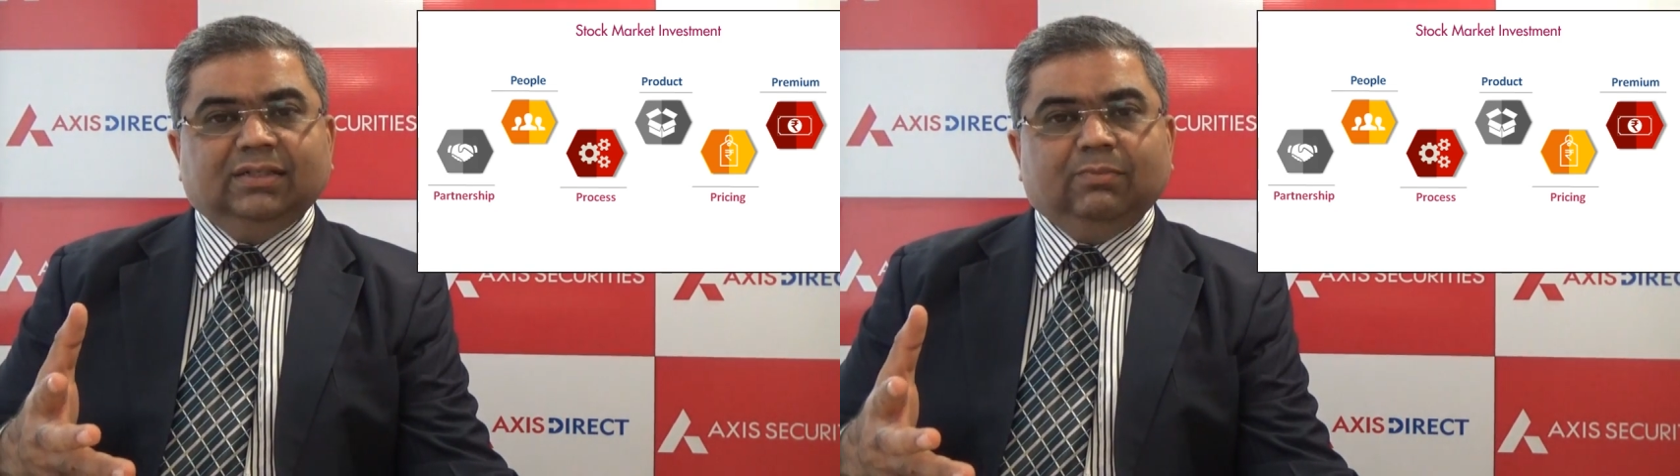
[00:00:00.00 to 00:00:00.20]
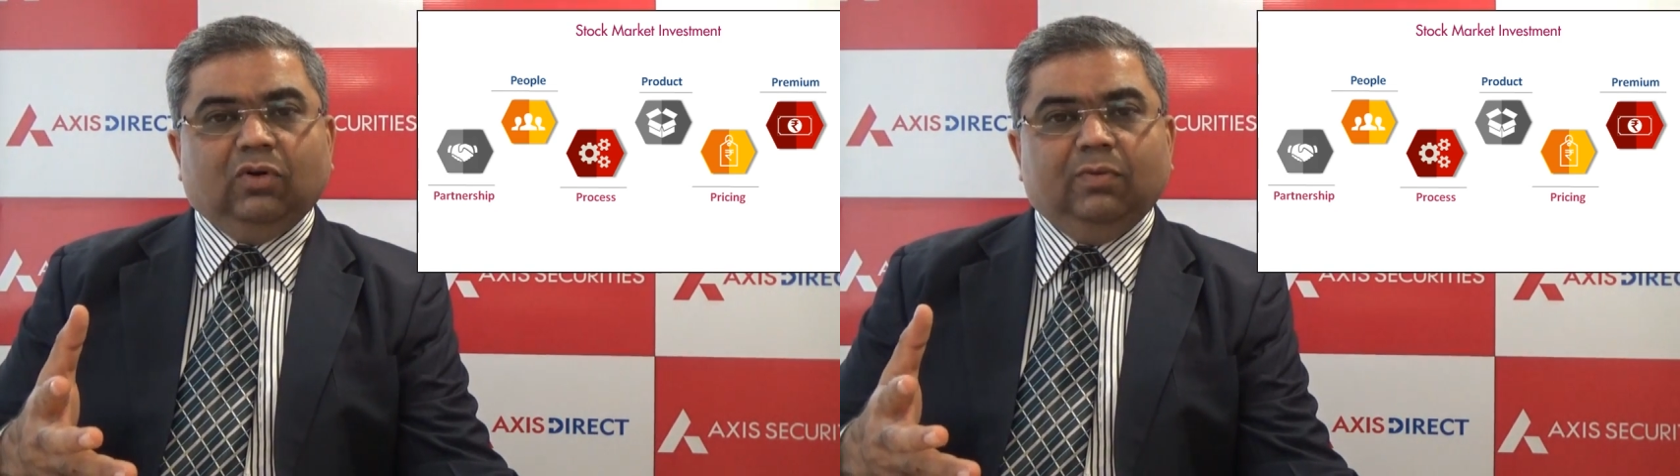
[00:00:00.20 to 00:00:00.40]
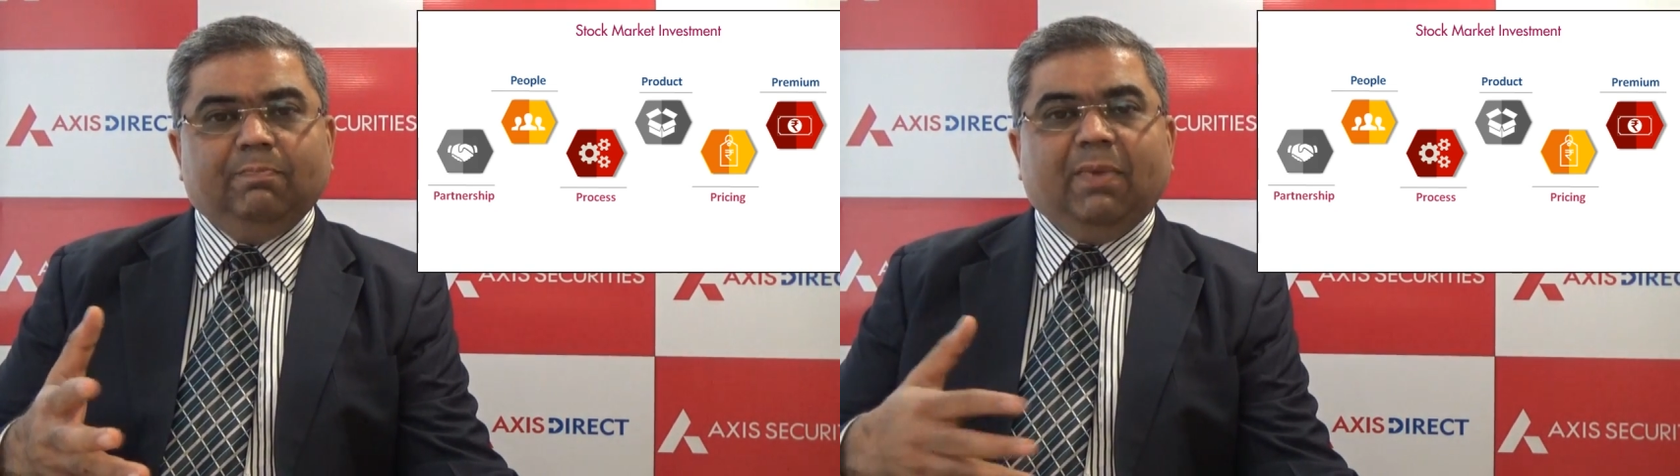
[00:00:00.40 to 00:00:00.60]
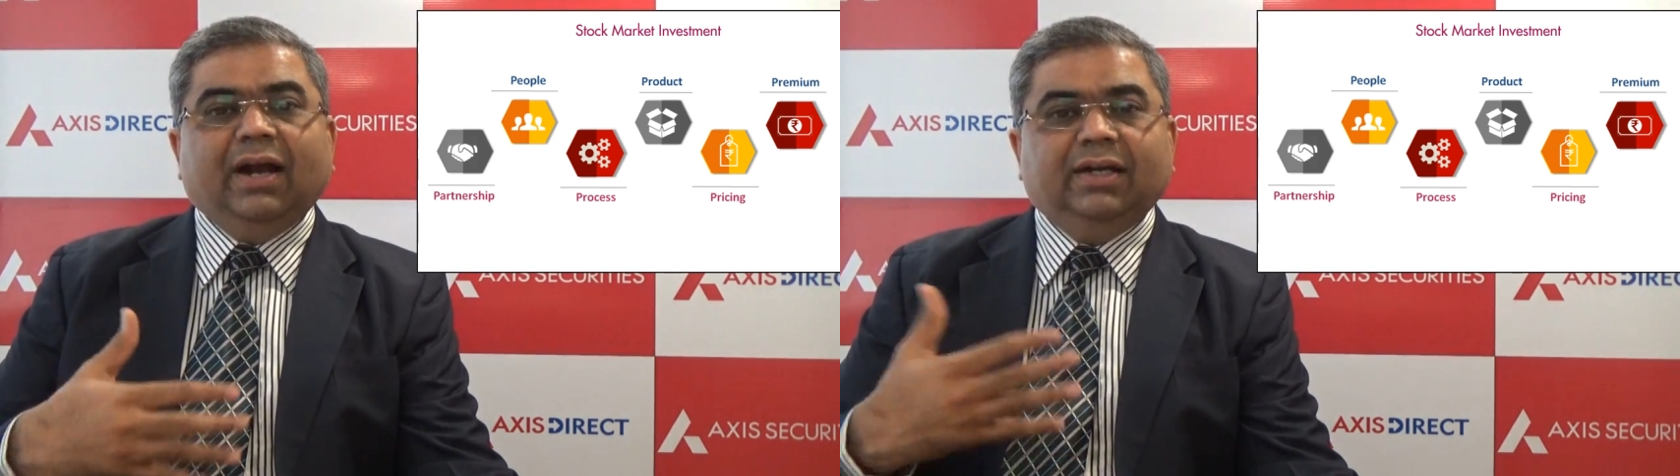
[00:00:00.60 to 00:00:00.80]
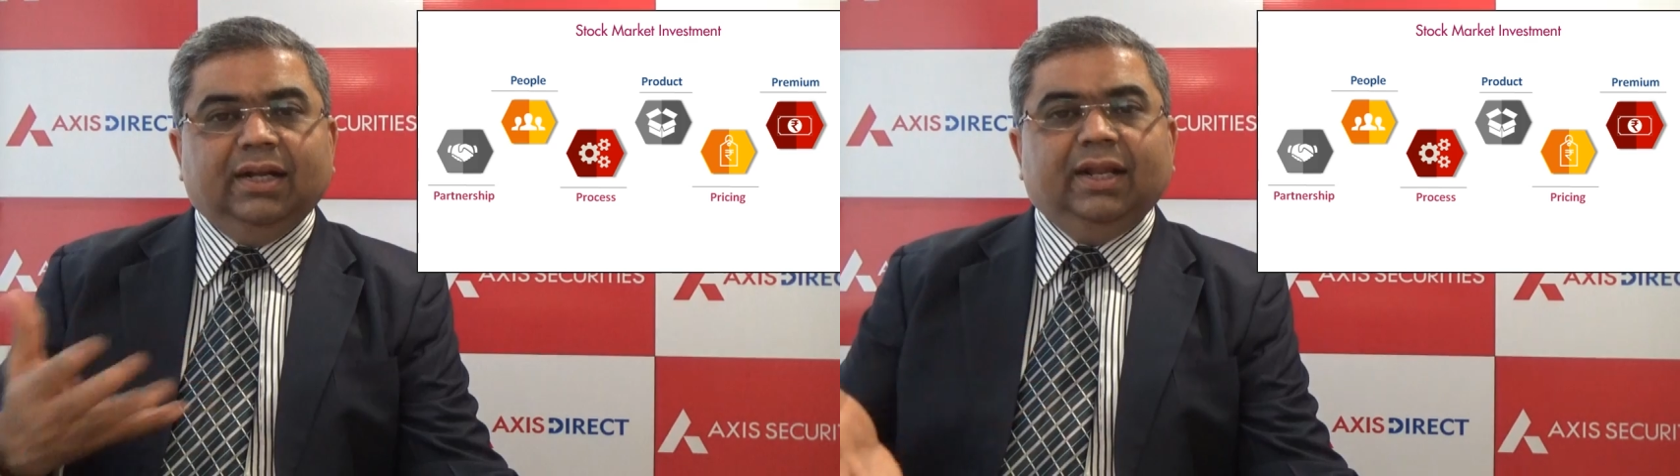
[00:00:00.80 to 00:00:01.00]
it's about
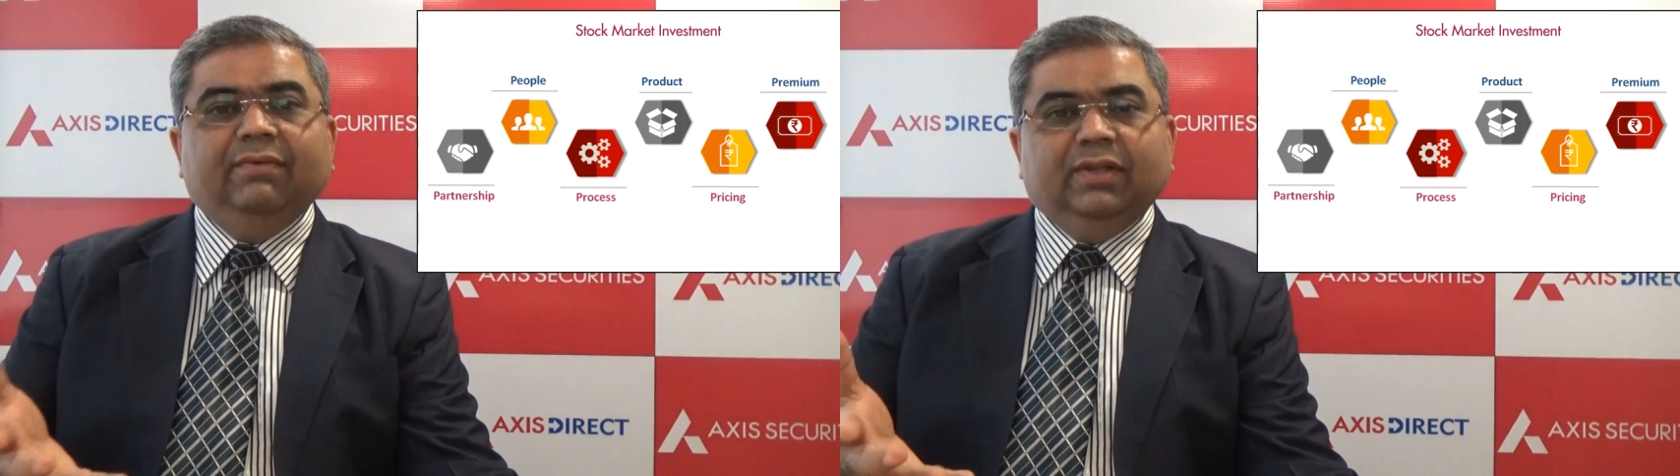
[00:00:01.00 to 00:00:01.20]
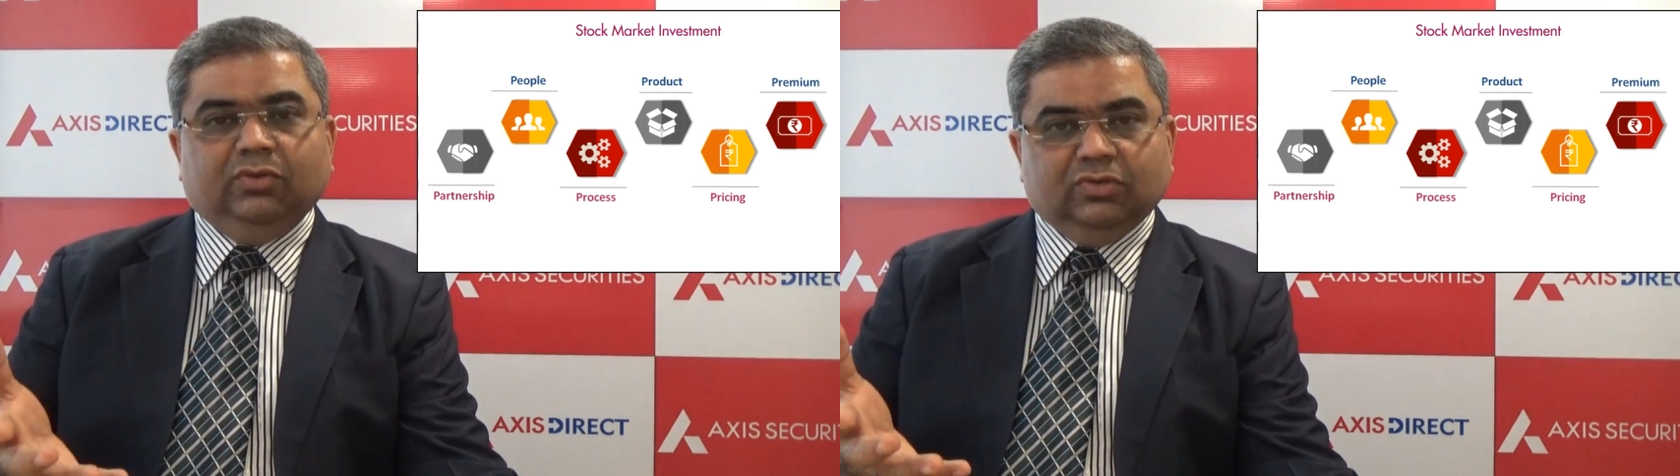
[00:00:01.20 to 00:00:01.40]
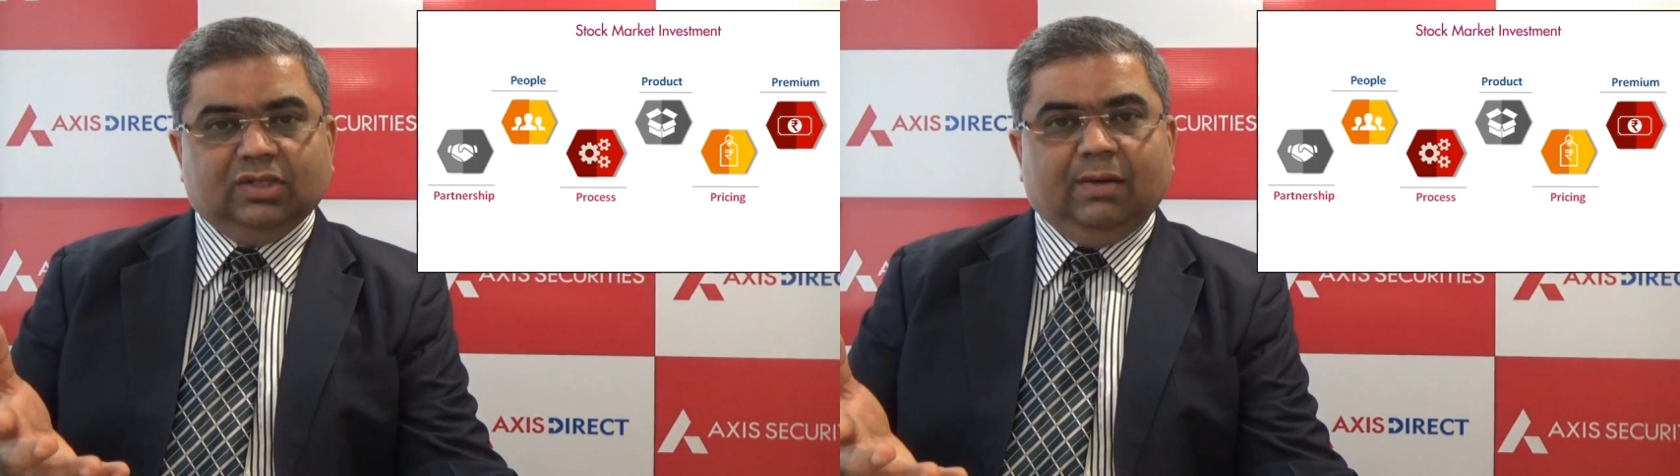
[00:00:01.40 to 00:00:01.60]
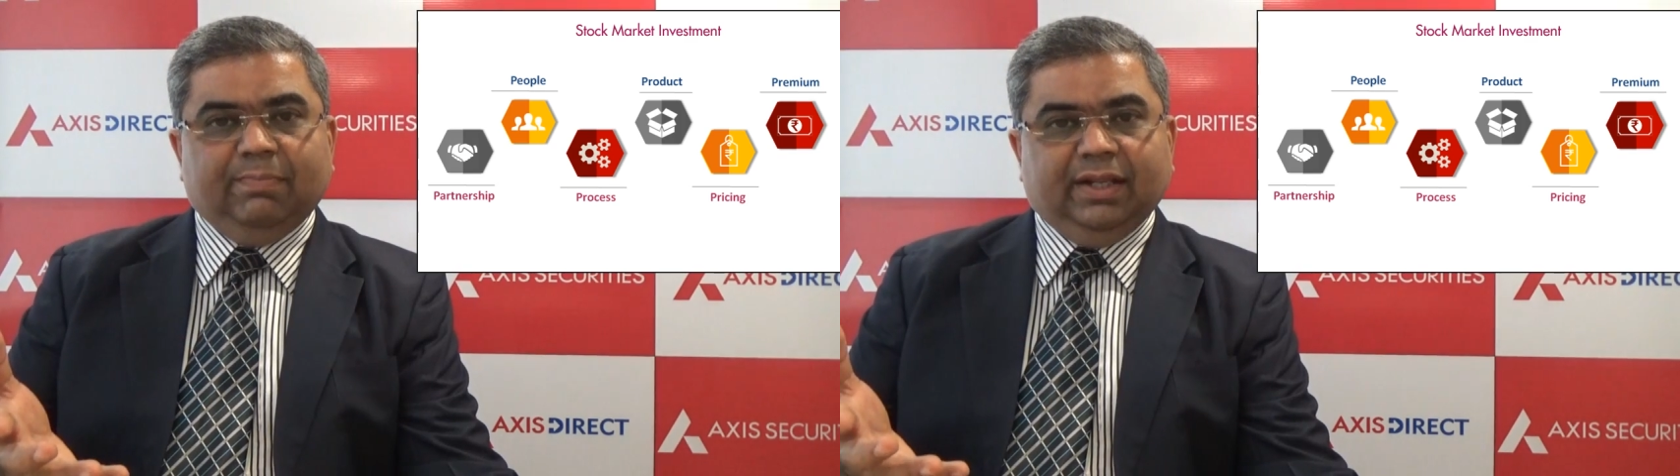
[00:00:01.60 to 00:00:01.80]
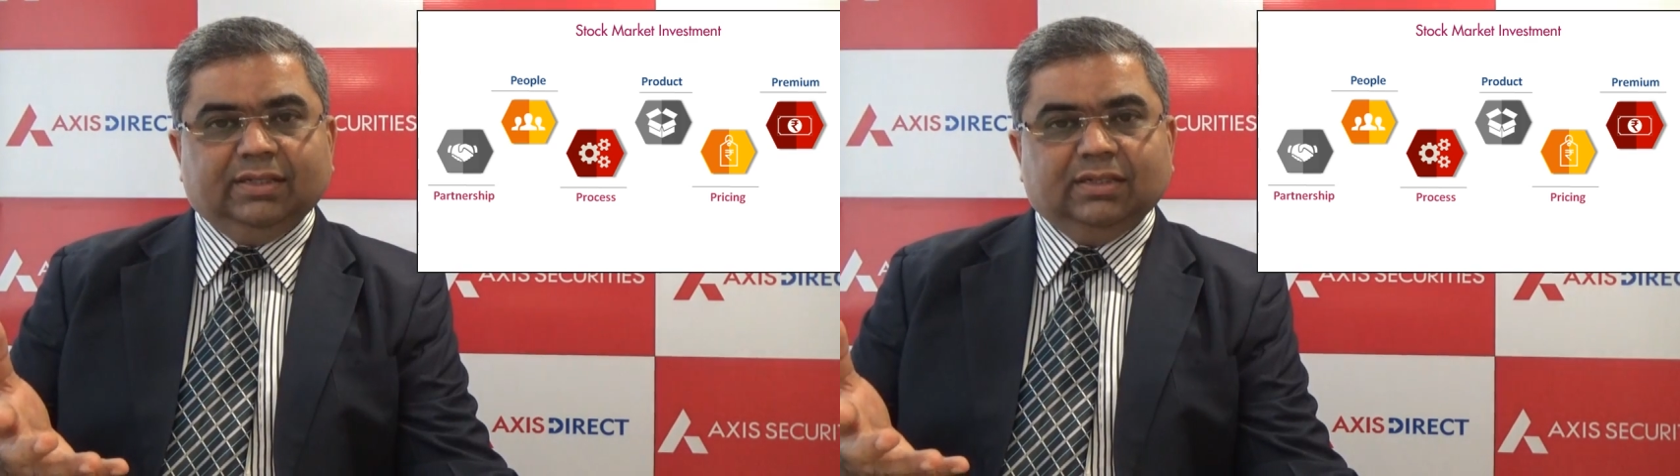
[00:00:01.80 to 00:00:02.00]
partnering with those
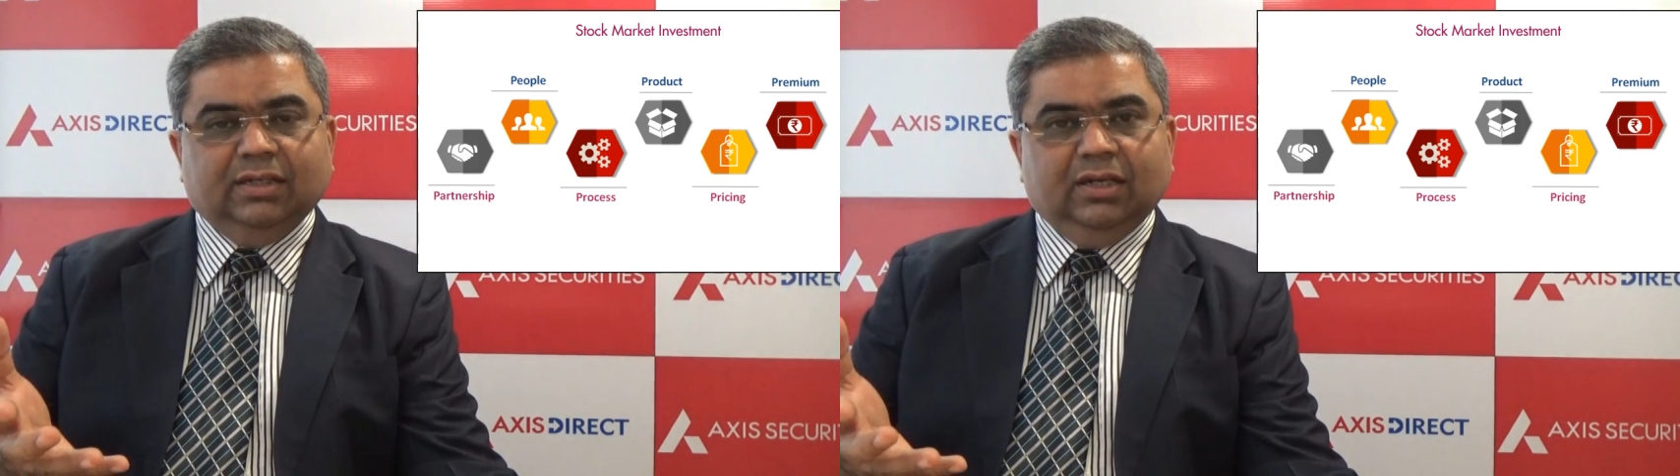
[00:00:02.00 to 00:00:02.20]
companies.